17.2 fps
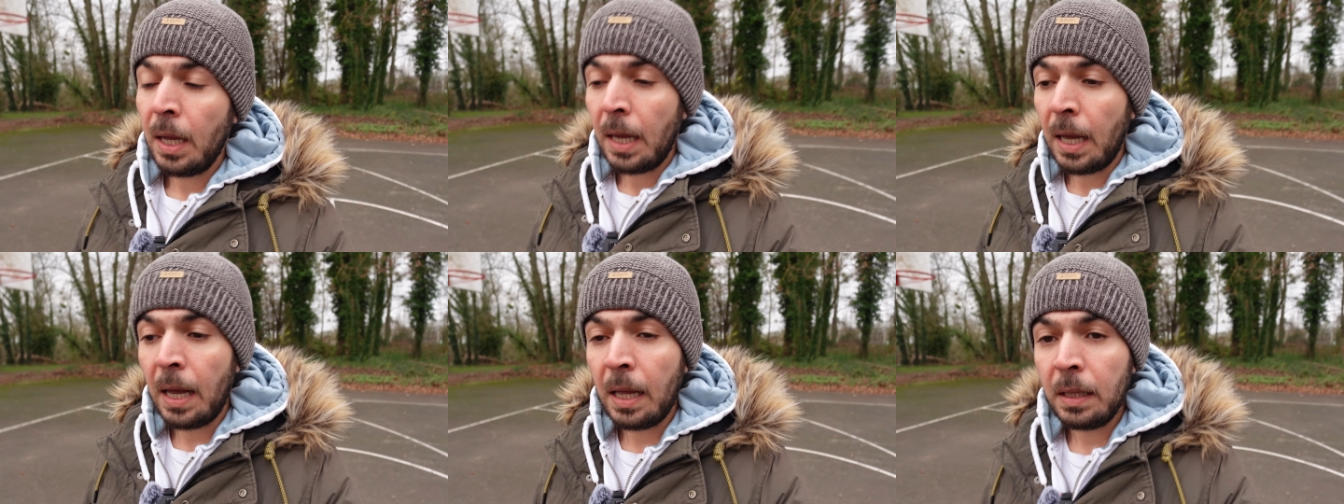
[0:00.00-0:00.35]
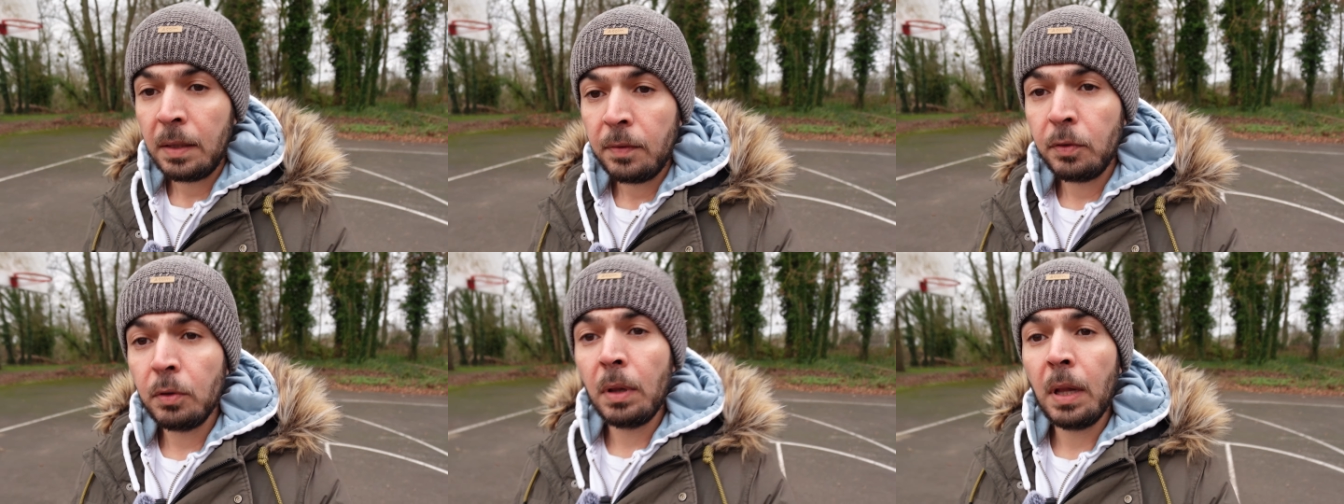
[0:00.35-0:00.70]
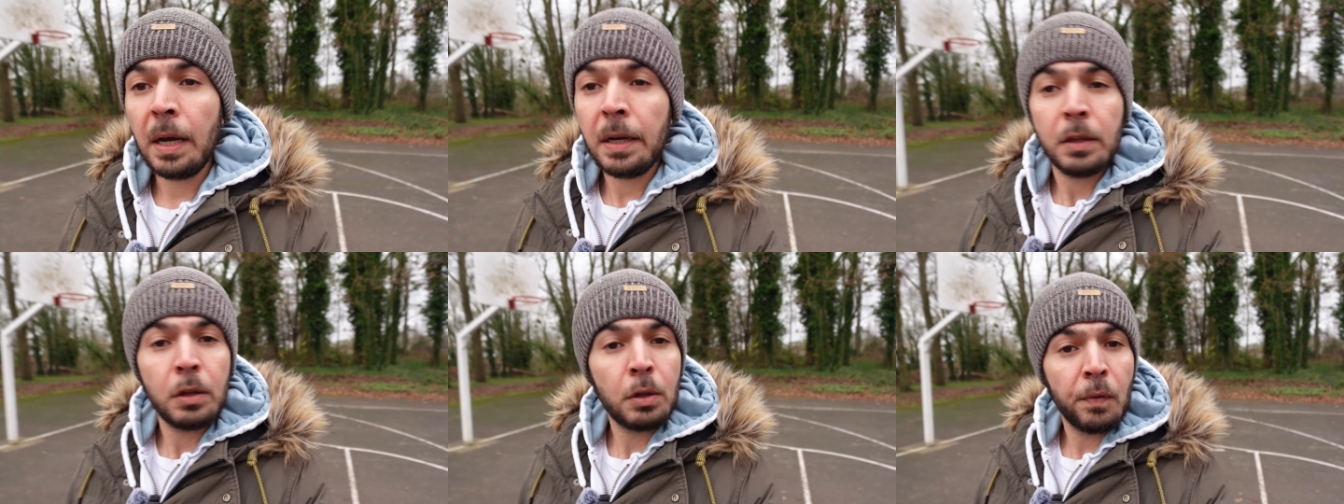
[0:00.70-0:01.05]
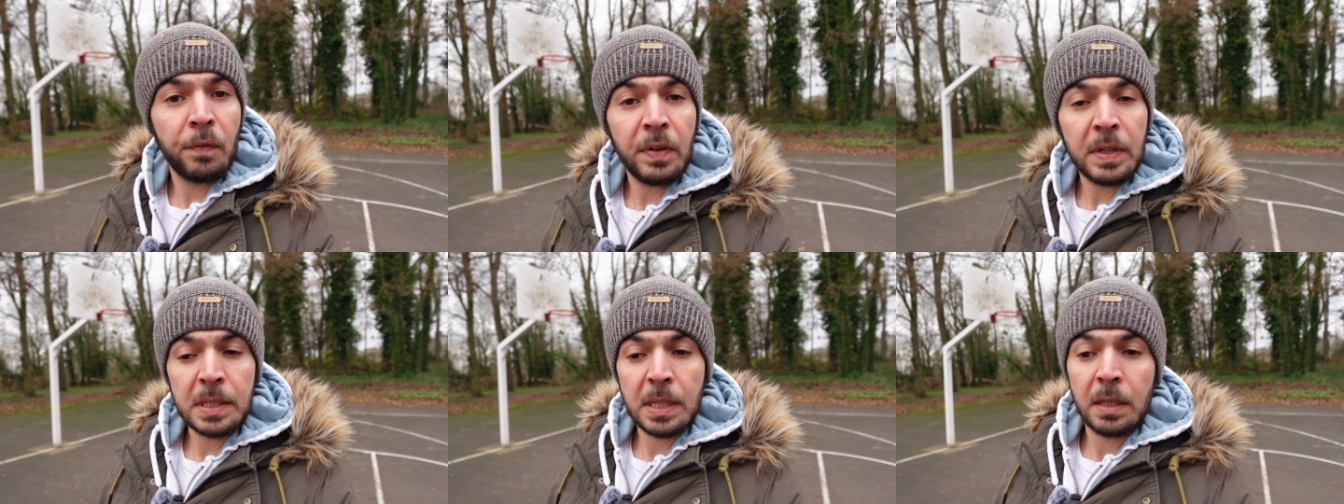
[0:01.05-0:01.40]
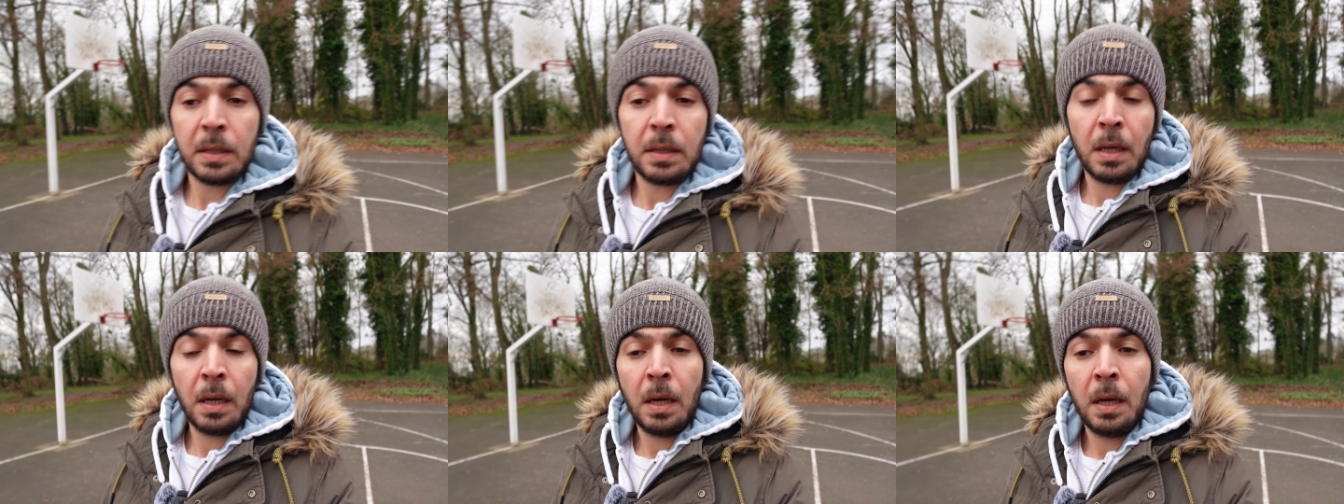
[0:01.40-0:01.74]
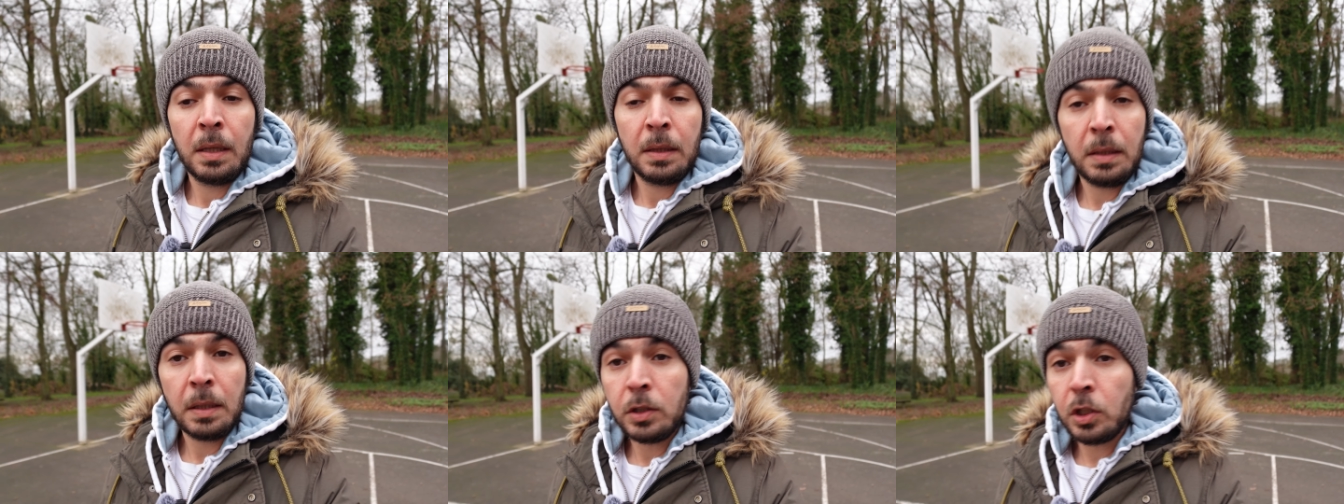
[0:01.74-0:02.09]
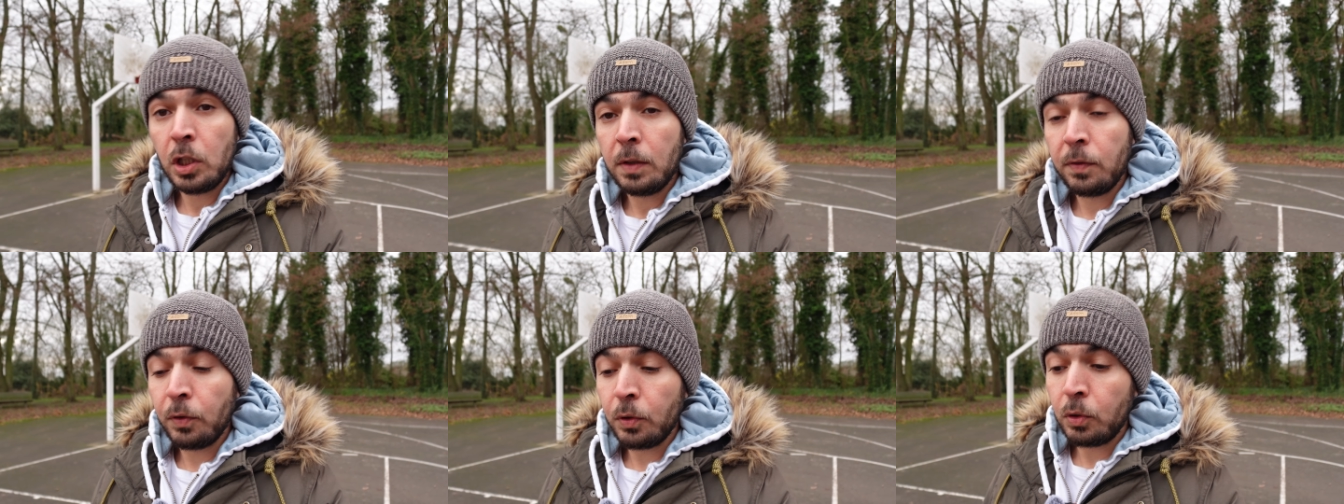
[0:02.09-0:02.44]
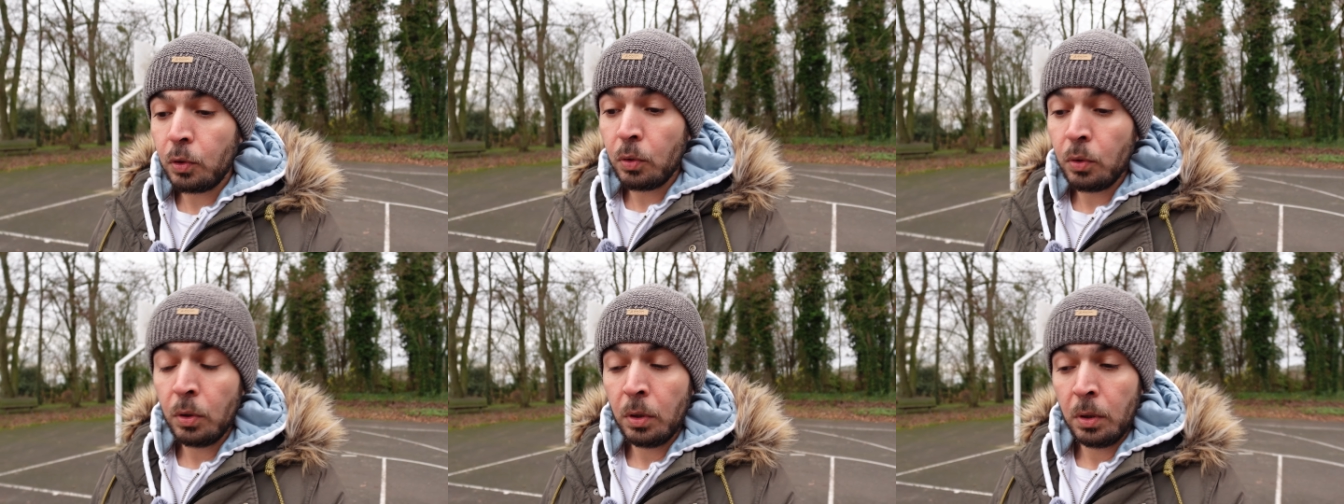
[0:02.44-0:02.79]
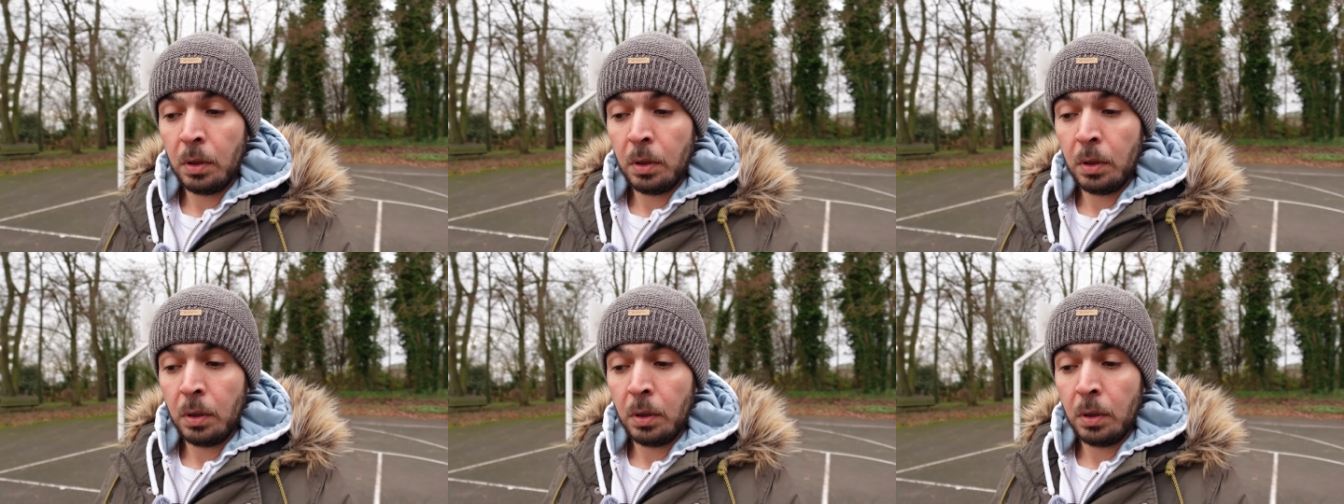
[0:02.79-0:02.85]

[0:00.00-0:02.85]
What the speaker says: And if you'd like to visit Digit Photo